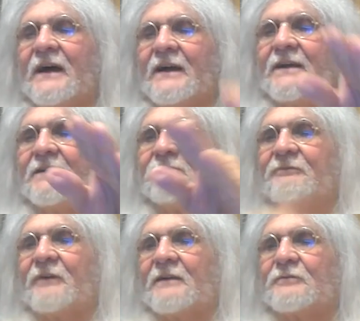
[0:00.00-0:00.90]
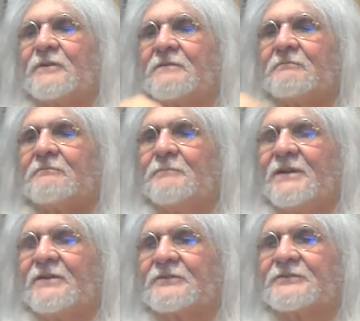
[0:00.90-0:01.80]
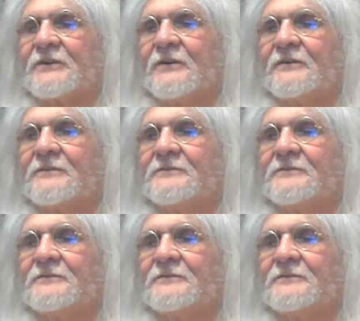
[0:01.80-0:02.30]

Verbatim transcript: a favorite Beatles song?